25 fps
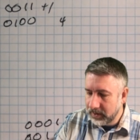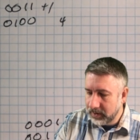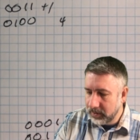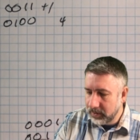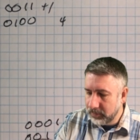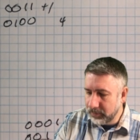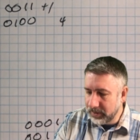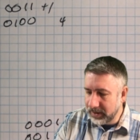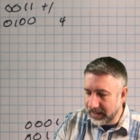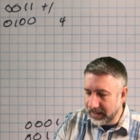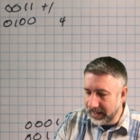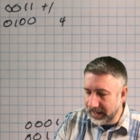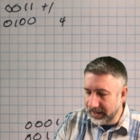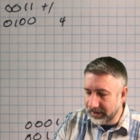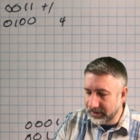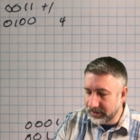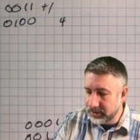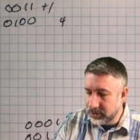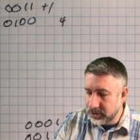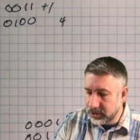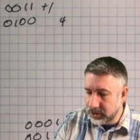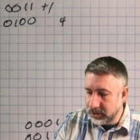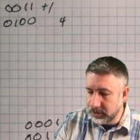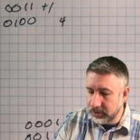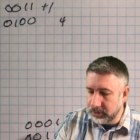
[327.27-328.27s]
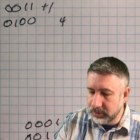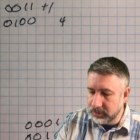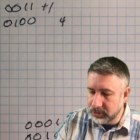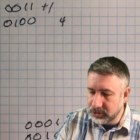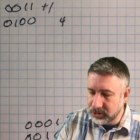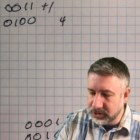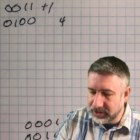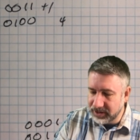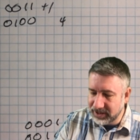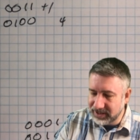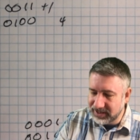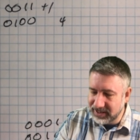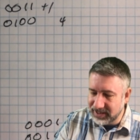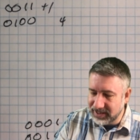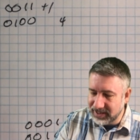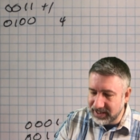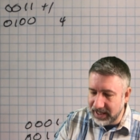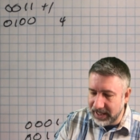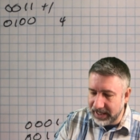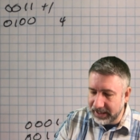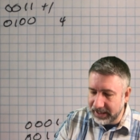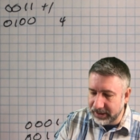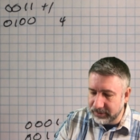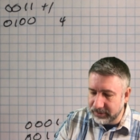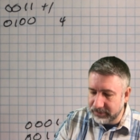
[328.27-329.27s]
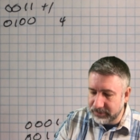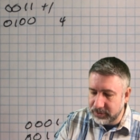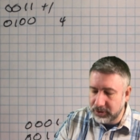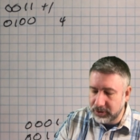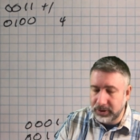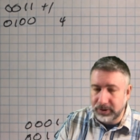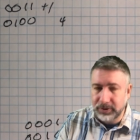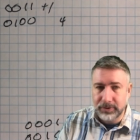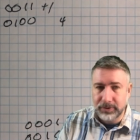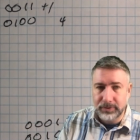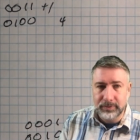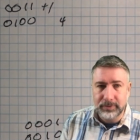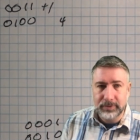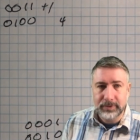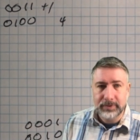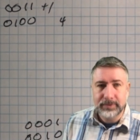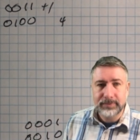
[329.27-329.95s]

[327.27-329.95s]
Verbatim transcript: we get 2. So this is -2.